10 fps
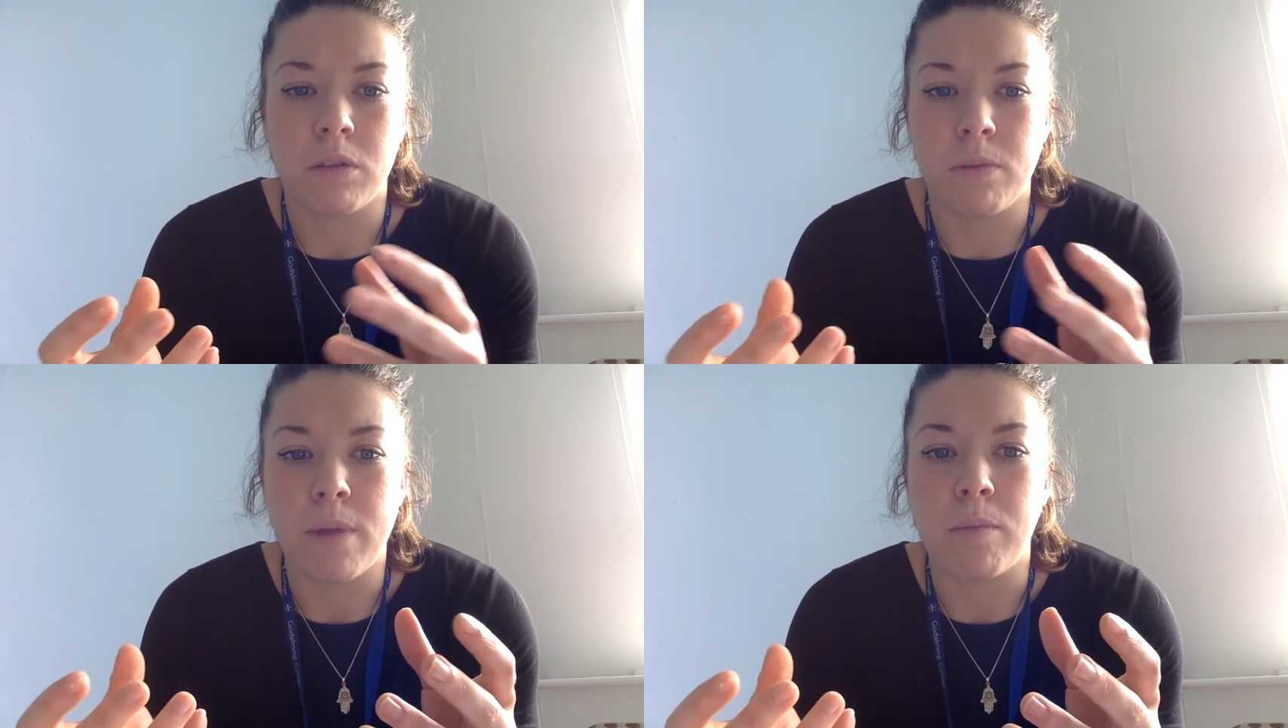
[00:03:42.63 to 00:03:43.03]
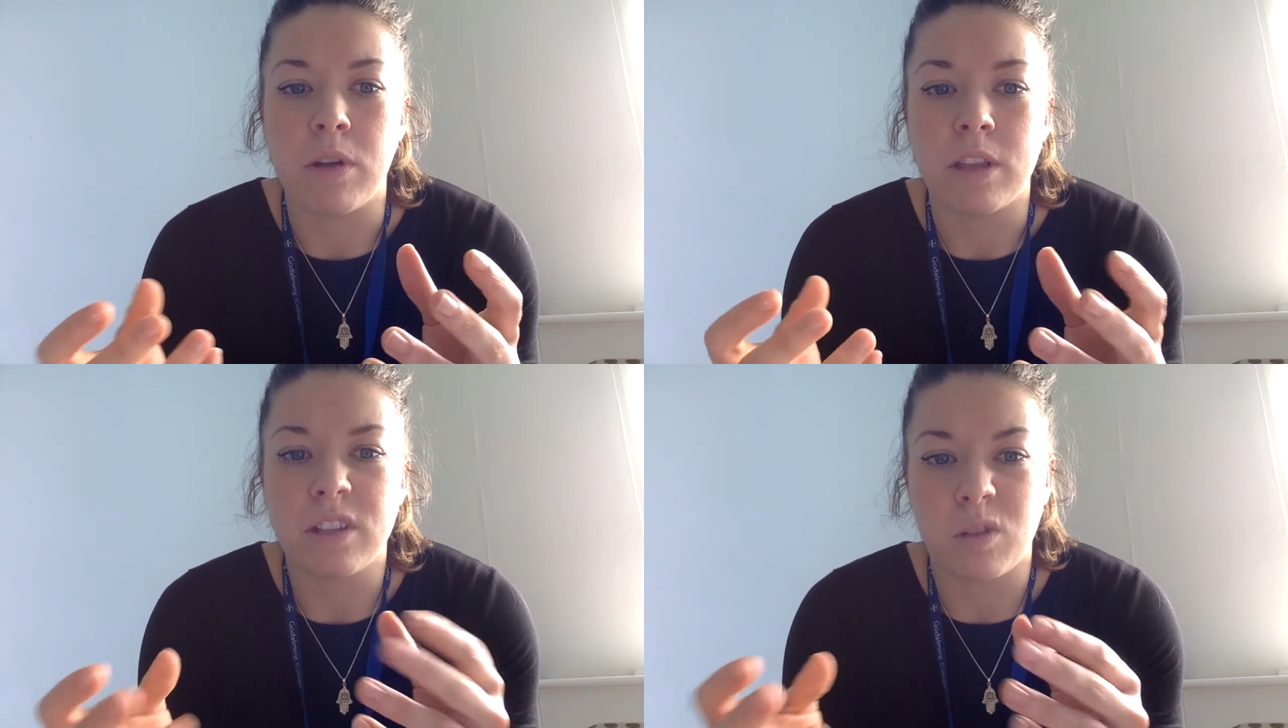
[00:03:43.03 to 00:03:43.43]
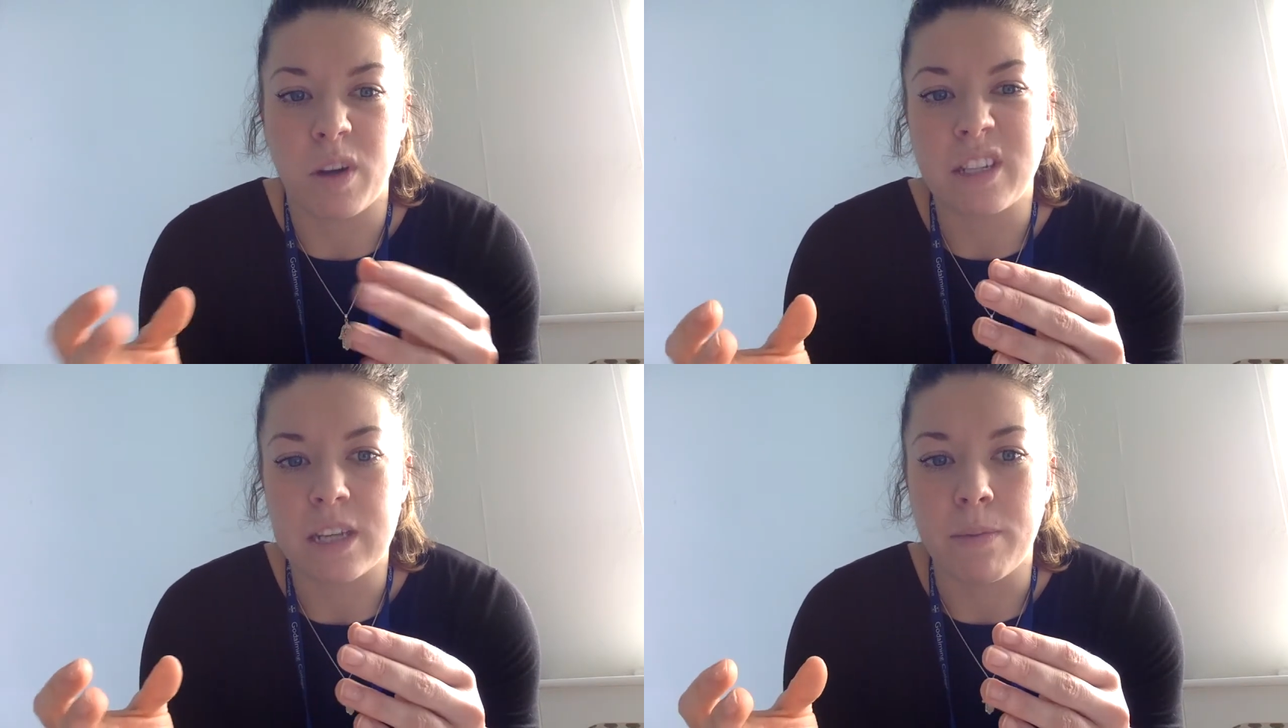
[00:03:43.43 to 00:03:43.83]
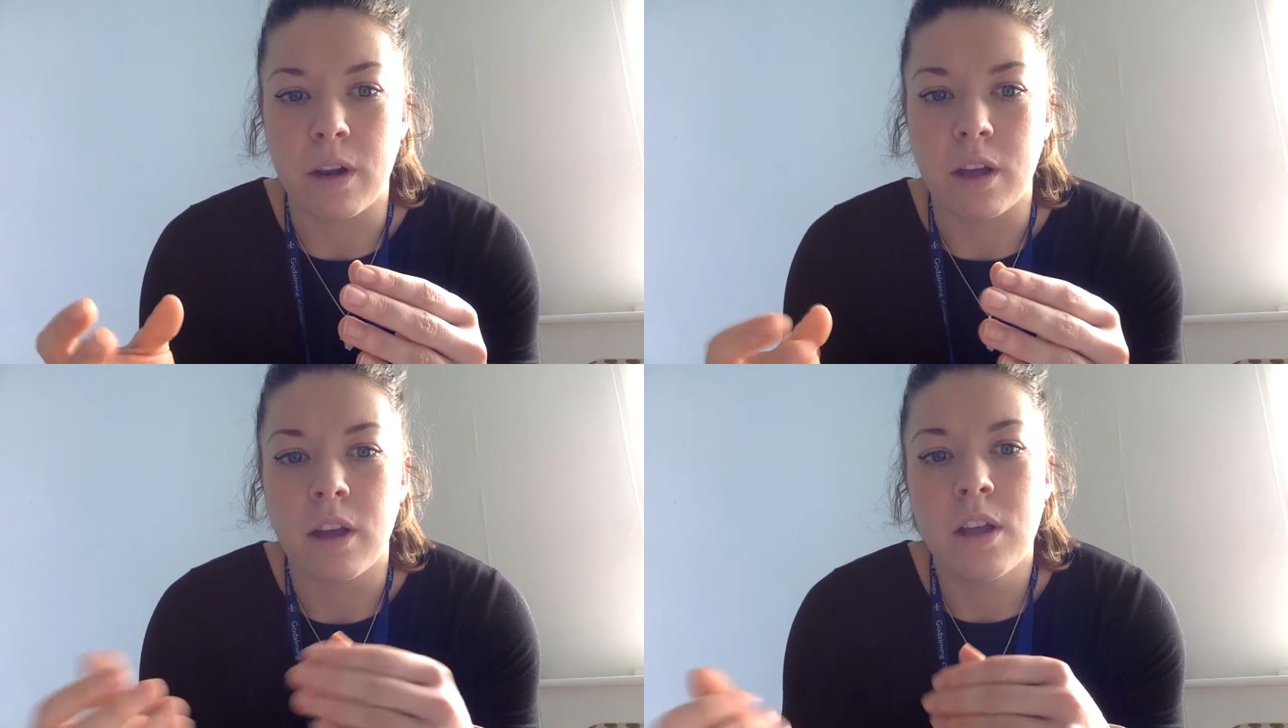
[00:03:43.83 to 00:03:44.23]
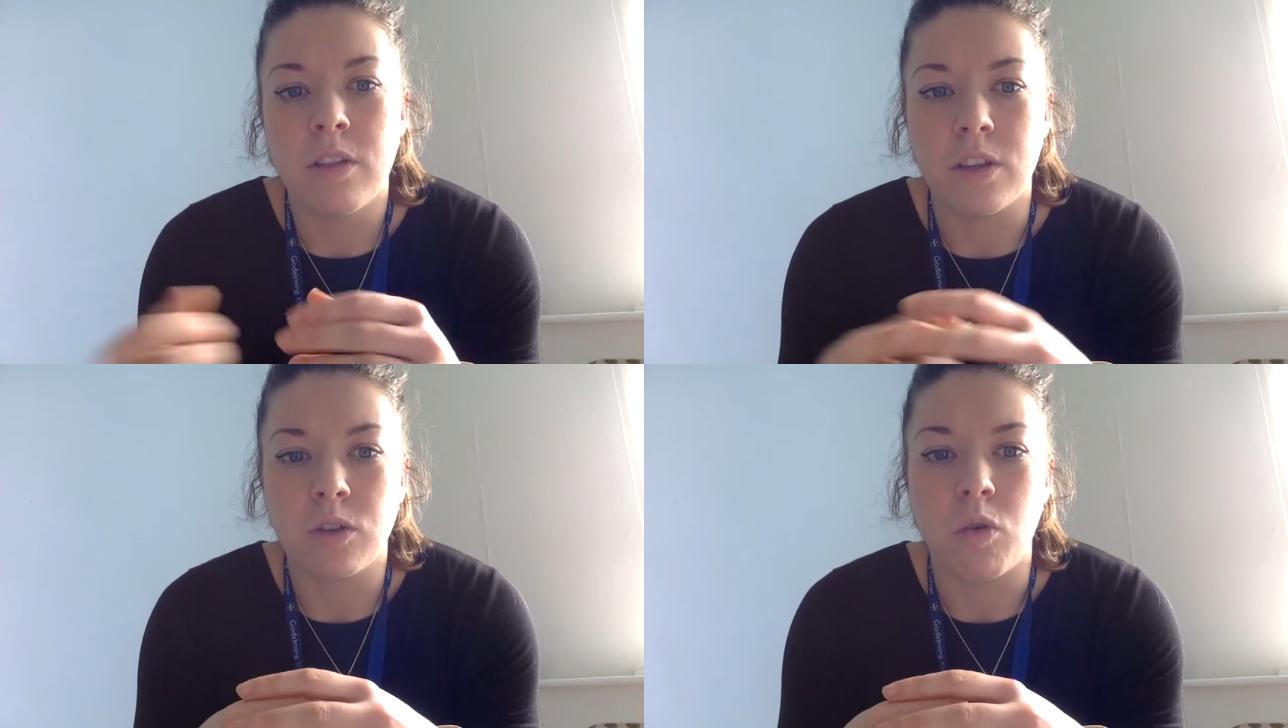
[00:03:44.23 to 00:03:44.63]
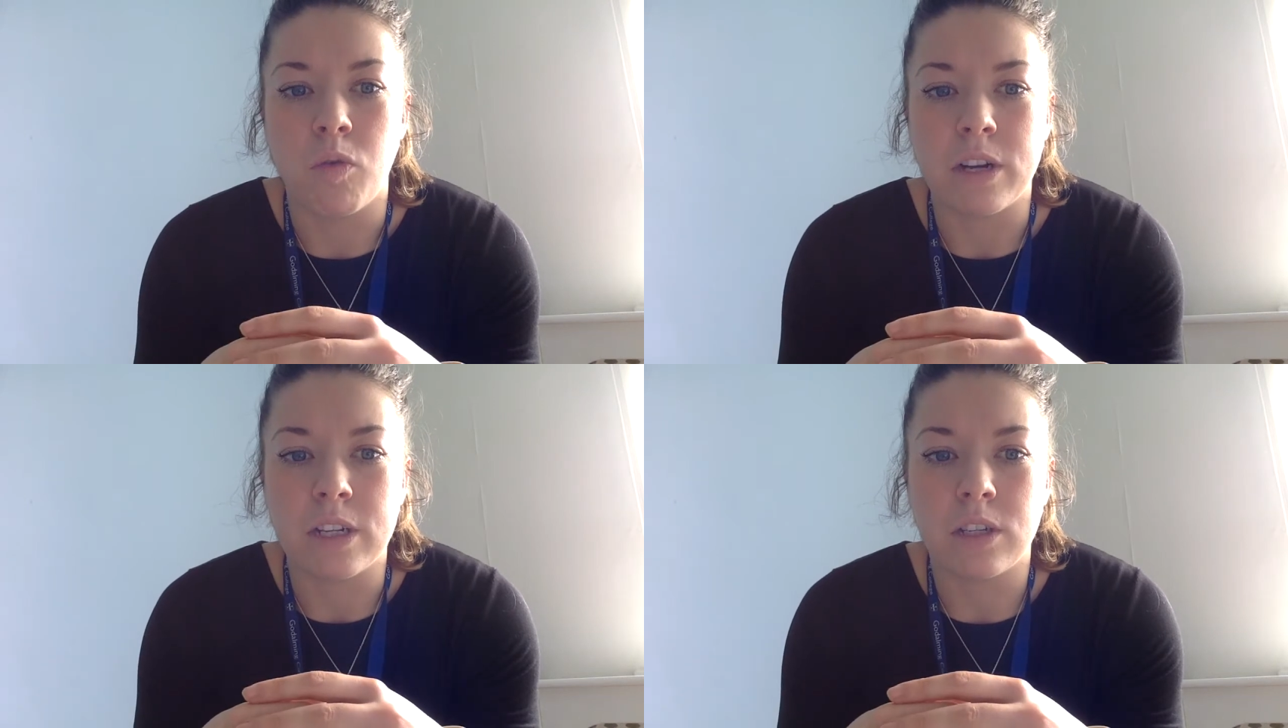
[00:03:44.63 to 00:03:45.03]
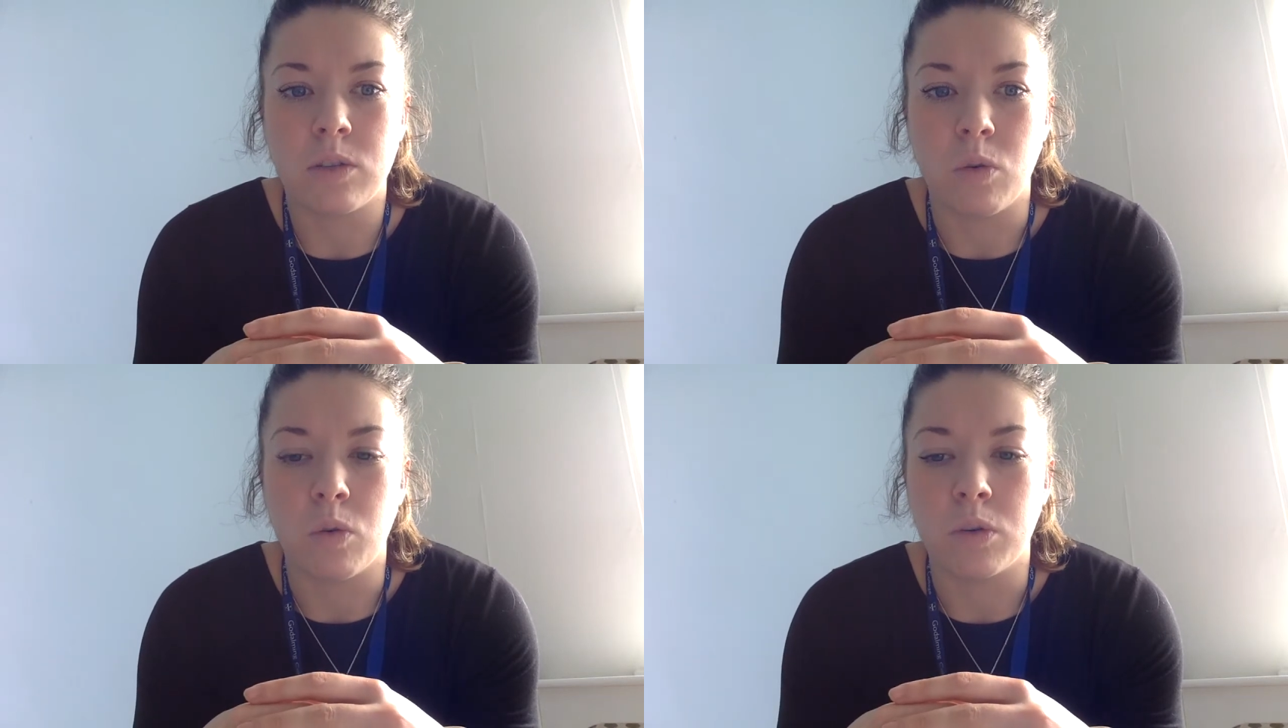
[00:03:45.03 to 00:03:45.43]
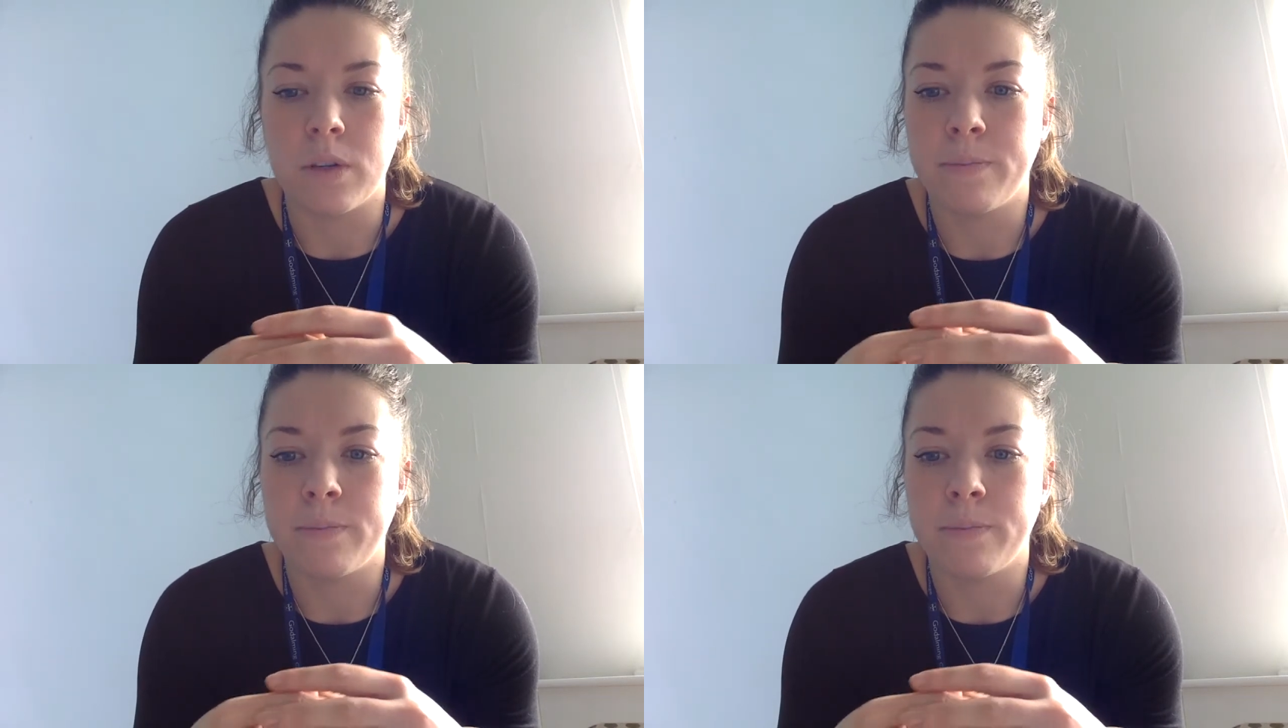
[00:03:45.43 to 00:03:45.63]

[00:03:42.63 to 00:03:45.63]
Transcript: the memory that's quite similar that's already stored.